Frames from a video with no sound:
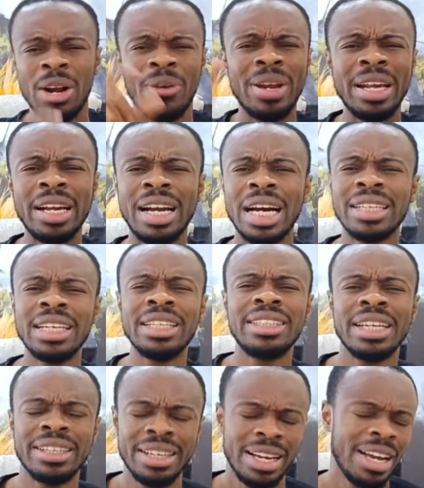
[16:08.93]

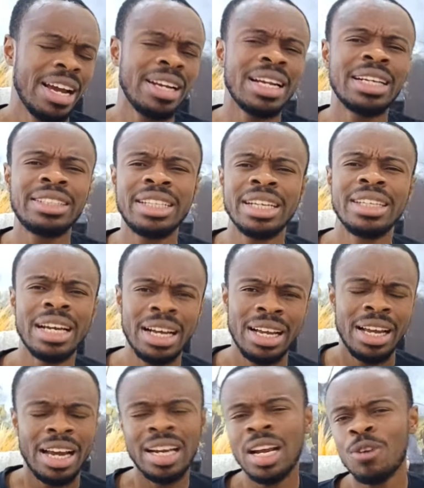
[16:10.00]
reincarnated and a cheddar
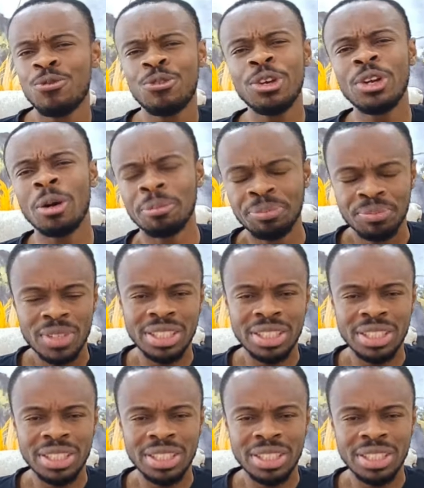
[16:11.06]
and a freedom